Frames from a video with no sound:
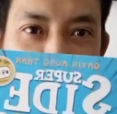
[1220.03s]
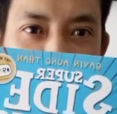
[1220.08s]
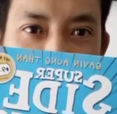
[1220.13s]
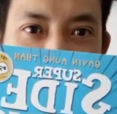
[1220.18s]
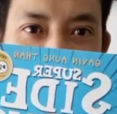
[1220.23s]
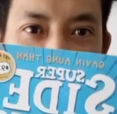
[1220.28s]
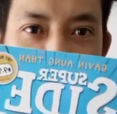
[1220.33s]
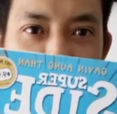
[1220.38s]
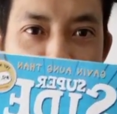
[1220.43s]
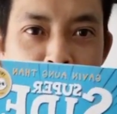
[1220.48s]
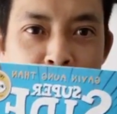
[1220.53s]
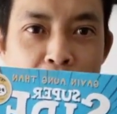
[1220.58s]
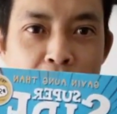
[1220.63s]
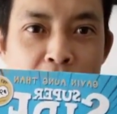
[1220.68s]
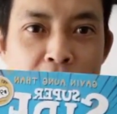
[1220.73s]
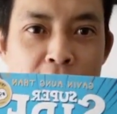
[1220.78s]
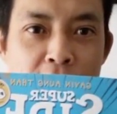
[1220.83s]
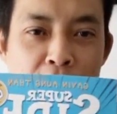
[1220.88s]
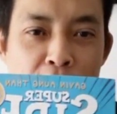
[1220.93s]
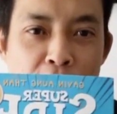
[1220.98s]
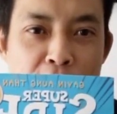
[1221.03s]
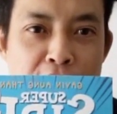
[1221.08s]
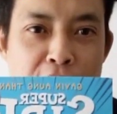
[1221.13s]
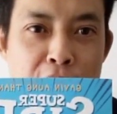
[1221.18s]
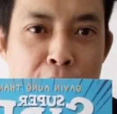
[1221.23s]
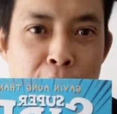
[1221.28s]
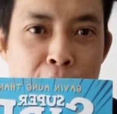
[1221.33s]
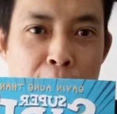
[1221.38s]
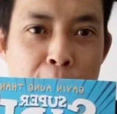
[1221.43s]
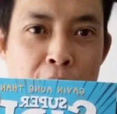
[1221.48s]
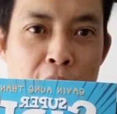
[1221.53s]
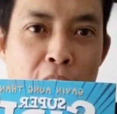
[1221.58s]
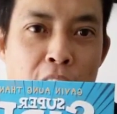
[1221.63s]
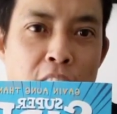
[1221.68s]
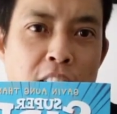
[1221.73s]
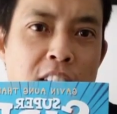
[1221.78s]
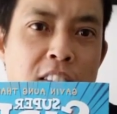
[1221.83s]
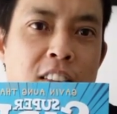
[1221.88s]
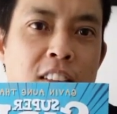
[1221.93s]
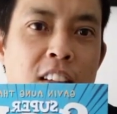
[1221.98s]
he's very close to me
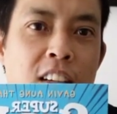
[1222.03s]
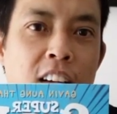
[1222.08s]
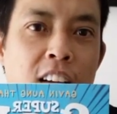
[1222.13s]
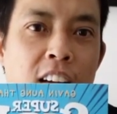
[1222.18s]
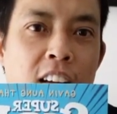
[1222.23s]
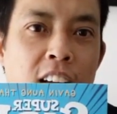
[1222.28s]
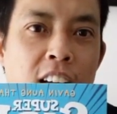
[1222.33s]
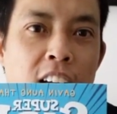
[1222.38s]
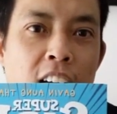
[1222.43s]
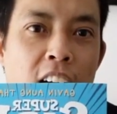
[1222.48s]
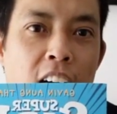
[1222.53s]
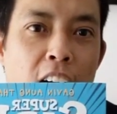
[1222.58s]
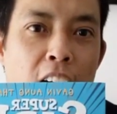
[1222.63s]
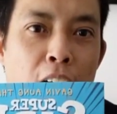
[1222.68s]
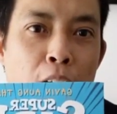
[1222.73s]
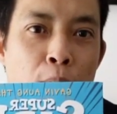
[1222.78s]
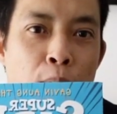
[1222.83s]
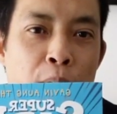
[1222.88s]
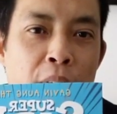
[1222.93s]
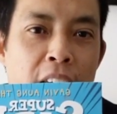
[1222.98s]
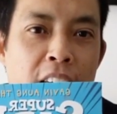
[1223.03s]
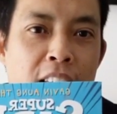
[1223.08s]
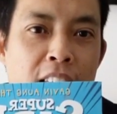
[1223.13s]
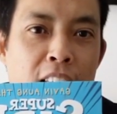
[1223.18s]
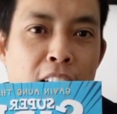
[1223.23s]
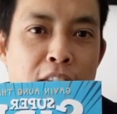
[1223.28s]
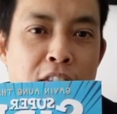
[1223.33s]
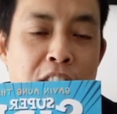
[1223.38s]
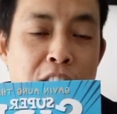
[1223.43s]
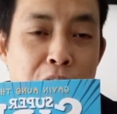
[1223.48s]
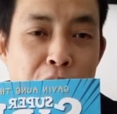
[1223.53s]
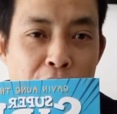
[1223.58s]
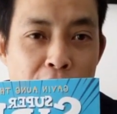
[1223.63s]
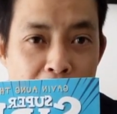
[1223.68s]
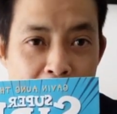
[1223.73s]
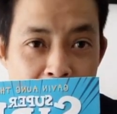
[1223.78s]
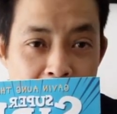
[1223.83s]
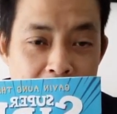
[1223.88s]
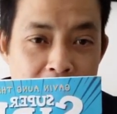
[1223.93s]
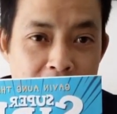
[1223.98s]
because he loves to
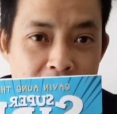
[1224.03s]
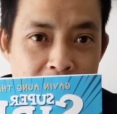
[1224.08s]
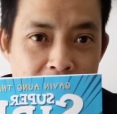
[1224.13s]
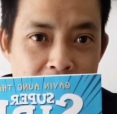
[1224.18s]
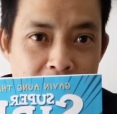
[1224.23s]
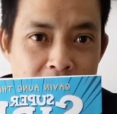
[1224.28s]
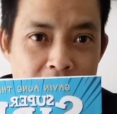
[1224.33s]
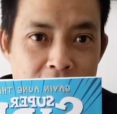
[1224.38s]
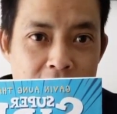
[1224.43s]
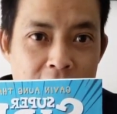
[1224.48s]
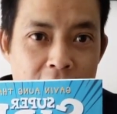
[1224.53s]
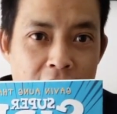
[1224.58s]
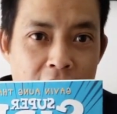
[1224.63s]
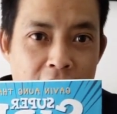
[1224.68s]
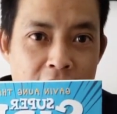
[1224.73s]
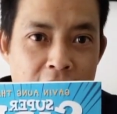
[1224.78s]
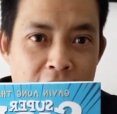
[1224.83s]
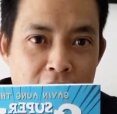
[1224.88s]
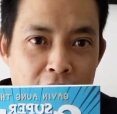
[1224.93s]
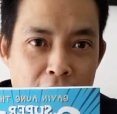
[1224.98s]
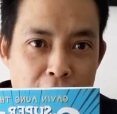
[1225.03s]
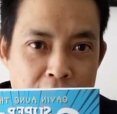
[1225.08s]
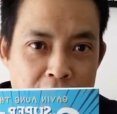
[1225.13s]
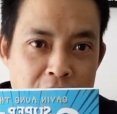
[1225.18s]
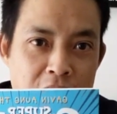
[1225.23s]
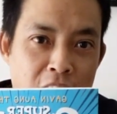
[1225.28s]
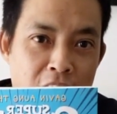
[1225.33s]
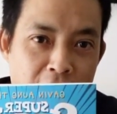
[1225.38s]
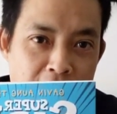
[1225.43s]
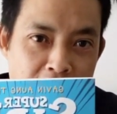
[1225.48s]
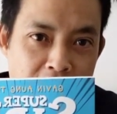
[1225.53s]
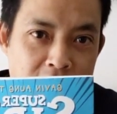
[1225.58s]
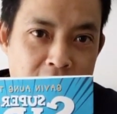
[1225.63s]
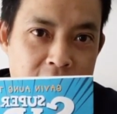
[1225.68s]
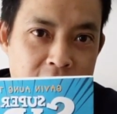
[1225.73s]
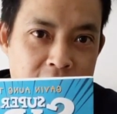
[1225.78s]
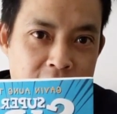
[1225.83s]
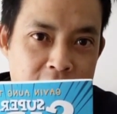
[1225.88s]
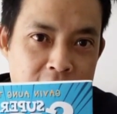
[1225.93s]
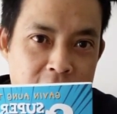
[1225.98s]
read, and he loves
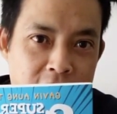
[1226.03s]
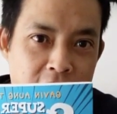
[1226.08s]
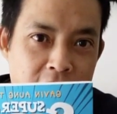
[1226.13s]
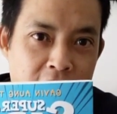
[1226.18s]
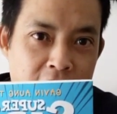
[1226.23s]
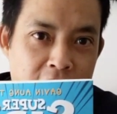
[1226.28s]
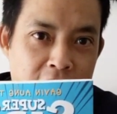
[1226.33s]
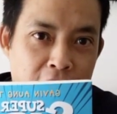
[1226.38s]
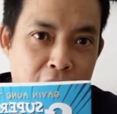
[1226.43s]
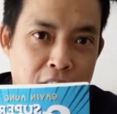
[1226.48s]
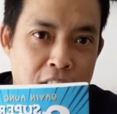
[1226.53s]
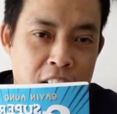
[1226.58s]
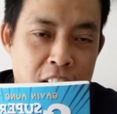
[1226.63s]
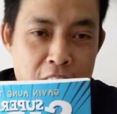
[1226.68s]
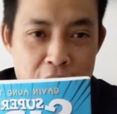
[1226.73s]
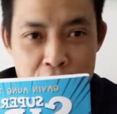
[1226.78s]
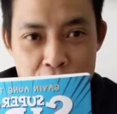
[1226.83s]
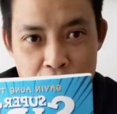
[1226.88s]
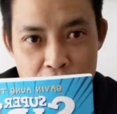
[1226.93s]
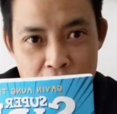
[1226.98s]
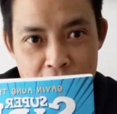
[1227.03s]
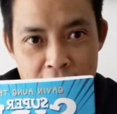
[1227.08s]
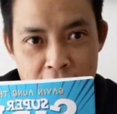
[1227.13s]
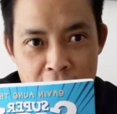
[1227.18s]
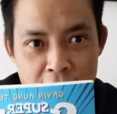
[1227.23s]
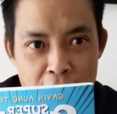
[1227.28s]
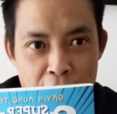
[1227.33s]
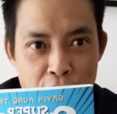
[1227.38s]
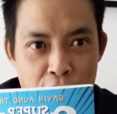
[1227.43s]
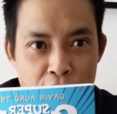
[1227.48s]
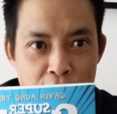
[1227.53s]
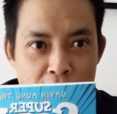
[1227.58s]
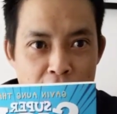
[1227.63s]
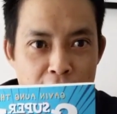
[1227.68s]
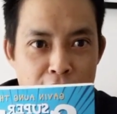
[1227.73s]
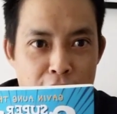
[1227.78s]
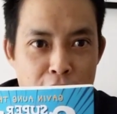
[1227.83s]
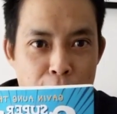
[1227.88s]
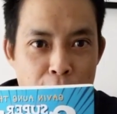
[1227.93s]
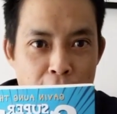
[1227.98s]
science, and he loves history, and they're all kind
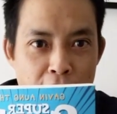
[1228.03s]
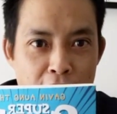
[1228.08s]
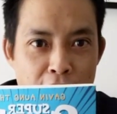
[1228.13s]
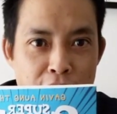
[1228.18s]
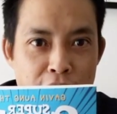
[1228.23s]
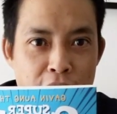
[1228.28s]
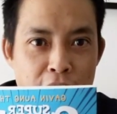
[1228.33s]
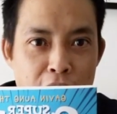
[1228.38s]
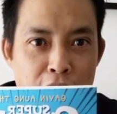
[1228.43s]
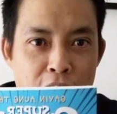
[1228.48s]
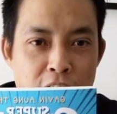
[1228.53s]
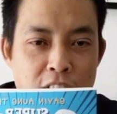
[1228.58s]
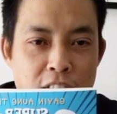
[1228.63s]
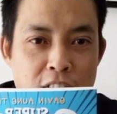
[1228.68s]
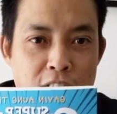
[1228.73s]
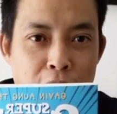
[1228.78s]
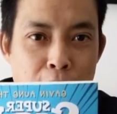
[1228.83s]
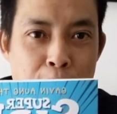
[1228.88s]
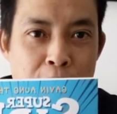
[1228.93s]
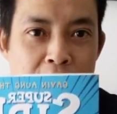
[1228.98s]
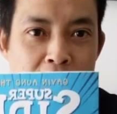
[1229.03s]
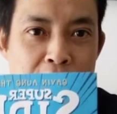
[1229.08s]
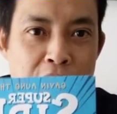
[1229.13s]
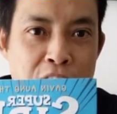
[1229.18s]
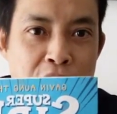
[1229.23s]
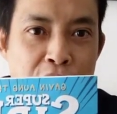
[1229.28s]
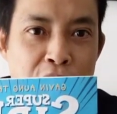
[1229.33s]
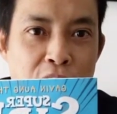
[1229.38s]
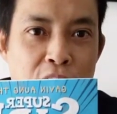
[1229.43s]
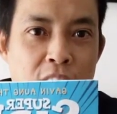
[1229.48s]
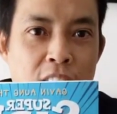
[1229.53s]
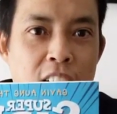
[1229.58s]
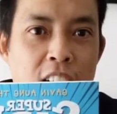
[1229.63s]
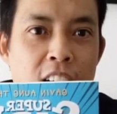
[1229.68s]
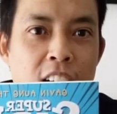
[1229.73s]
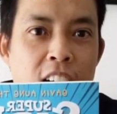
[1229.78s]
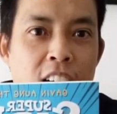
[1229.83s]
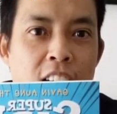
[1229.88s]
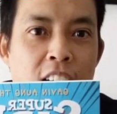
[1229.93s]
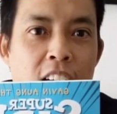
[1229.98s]
of my favorite subjects too.
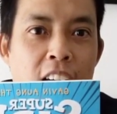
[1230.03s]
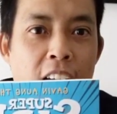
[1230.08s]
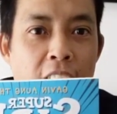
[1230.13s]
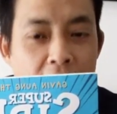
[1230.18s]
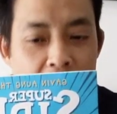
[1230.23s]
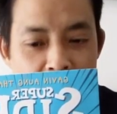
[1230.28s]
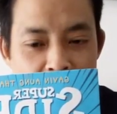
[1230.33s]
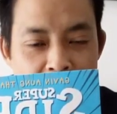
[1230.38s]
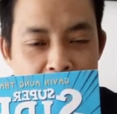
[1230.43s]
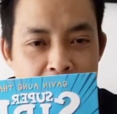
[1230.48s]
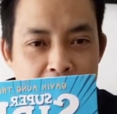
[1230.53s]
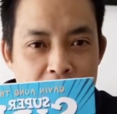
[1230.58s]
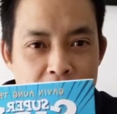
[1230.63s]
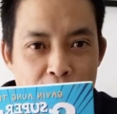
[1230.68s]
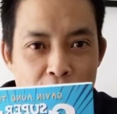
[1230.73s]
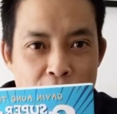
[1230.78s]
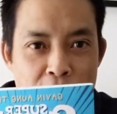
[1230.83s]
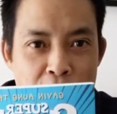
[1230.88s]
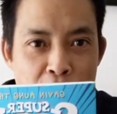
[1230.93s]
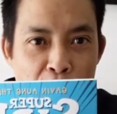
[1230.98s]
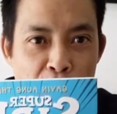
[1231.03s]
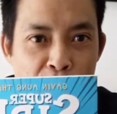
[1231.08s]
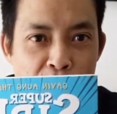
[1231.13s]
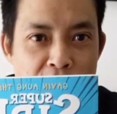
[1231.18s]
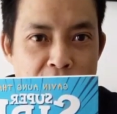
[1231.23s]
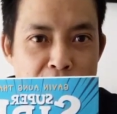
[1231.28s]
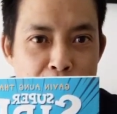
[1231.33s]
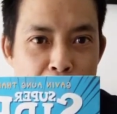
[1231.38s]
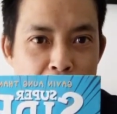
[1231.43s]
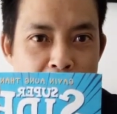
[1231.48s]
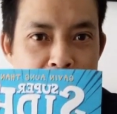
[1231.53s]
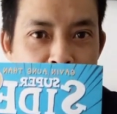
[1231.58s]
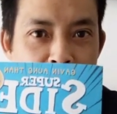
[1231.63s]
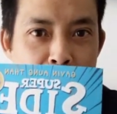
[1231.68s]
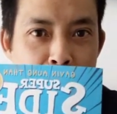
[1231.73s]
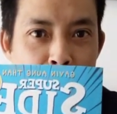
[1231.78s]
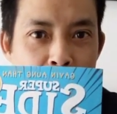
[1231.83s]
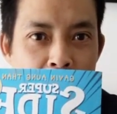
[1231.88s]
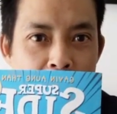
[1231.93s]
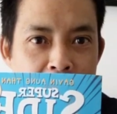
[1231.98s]
And what's coolest about
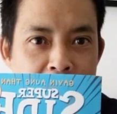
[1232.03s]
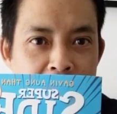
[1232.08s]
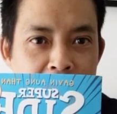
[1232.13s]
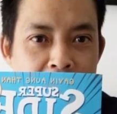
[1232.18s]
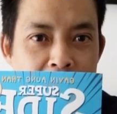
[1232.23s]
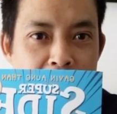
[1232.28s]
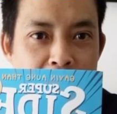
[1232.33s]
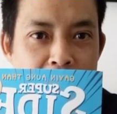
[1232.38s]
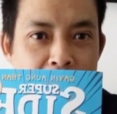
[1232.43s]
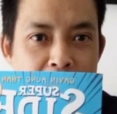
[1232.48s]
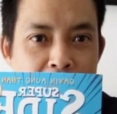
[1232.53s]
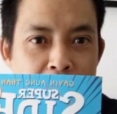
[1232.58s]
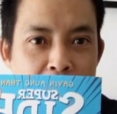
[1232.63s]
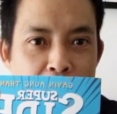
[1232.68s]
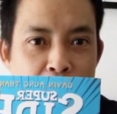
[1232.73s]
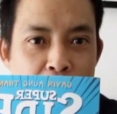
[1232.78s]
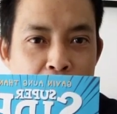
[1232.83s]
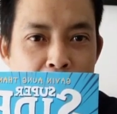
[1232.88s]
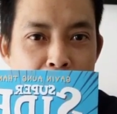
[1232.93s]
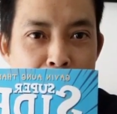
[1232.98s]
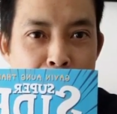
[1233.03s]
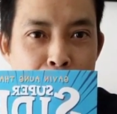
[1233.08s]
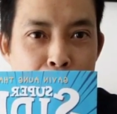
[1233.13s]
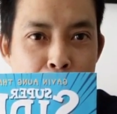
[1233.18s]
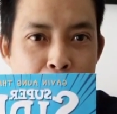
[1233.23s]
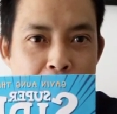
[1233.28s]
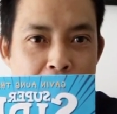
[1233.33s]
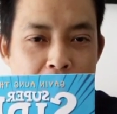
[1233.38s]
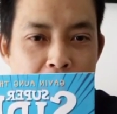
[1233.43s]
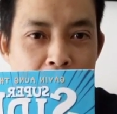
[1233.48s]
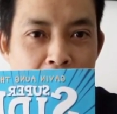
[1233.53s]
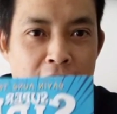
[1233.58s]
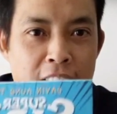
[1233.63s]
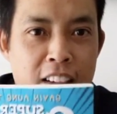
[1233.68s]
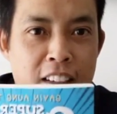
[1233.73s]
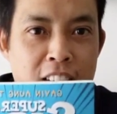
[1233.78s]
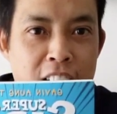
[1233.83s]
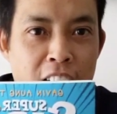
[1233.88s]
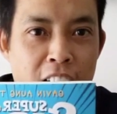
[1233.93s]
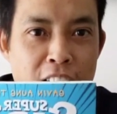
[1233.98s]
Dynamite is he can transform into
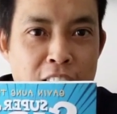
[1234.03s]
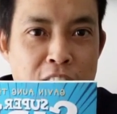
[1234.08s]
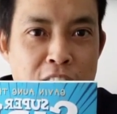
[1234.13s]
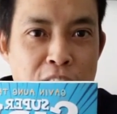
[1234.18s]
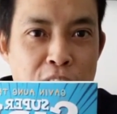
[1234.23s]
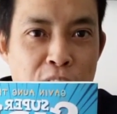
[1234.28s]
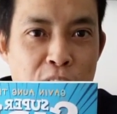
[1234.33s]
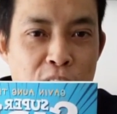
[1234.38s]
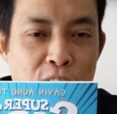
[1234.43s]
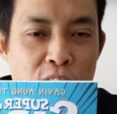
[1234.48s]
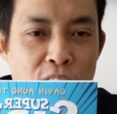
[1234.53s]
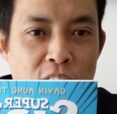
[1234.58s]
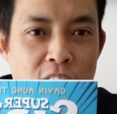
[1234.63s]
any dinosaur.